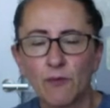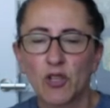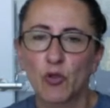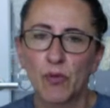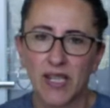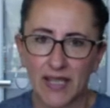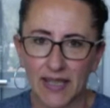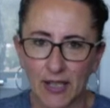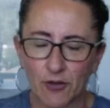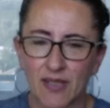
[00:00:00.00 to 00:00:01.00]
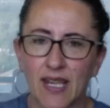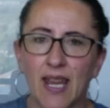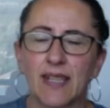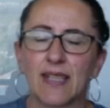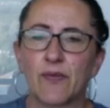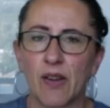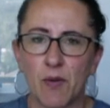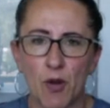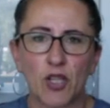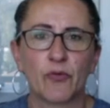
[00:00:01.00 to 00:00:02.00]
which we can understand is very
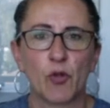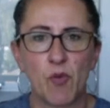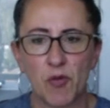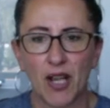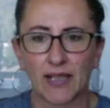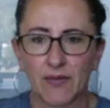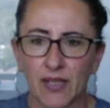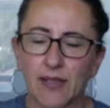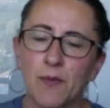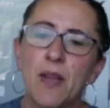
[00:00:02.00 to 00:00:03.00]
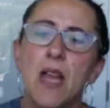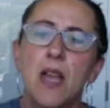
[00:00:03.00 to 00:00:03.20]
much for reproductive system,